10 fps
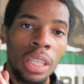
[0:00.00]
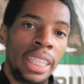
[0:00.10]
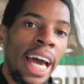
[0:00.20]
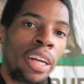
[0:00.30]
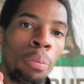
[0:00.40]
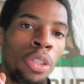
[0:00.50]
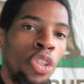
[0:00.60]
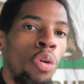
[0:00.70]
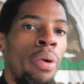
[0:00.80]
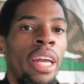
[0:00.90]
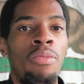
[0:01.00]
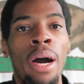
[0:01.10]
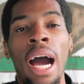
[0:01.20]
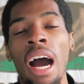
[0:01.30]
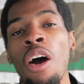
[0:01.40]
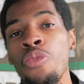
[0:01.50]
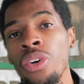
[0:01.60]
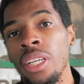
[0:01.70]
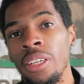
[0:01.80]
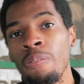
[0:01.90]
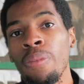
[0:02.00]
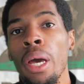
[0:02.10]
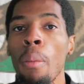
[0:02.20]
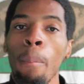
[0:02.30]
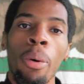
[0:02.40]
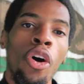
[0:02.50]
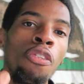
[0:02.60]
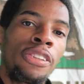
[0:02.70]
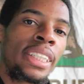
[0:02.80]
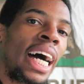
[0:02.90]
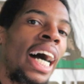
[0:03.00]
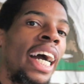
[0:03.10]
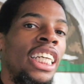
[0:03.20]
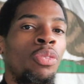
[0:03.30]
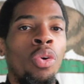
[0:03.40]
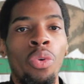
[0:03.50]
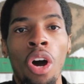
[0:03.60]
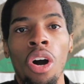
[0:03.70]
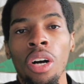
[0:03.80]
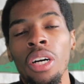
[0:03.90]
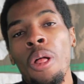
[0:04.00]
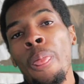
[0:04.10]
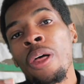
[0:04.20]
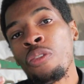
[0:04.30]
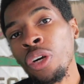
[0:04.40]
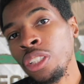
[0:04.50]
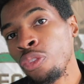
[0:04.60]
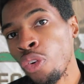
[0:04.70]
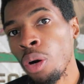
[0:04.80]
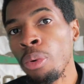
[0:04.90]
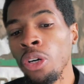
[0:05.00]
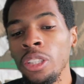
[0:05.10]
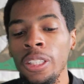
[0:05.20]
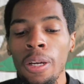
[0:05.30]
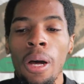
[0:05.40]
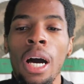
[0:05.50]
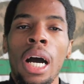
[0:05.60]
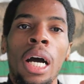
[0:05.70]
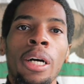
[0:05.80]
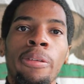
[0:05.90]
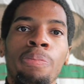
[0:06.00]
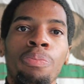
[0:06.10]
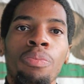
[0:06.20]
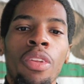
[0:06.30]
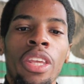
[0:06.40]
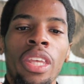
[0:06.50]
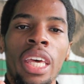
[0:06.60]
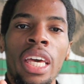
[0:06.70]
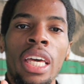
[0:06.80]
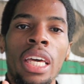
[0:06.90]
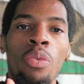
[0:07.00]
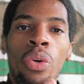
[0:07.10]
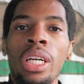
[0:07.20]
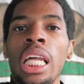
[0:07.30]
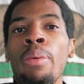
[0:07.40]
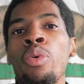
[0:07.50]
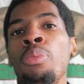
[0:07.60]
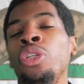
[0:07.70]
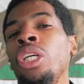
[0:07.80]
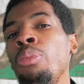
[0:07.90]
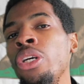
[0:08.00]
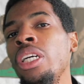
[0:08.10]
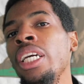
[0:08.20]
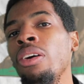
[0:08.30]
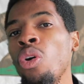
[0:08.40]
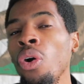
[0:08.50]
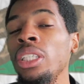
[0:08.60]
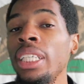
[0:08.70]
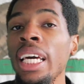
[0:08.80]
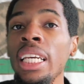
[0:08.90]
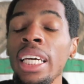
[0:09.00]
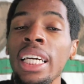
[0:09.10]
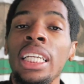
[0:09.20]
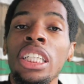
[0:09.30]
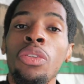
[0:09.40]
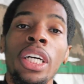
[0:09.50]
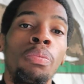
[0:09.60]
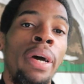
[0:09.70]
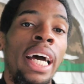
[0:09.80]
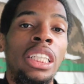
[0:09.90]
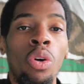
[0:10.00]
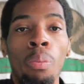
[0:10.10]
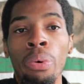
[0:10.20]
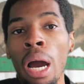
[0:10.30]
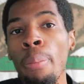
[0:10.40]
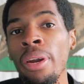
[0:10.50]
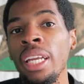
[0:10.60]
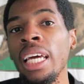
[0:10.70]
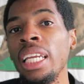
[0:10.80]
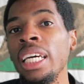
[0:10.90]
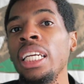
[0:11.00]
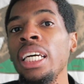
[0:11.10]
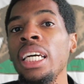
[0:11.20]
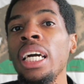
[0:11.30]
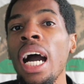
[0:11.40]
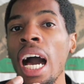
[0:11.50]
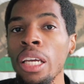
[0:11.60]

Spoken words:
Now, number two, man, about how I'm feeling. Both sides were wrong. First and foremost, the Reclaim and Rebuild Your Community, of course, they legally trespass on property. They illegally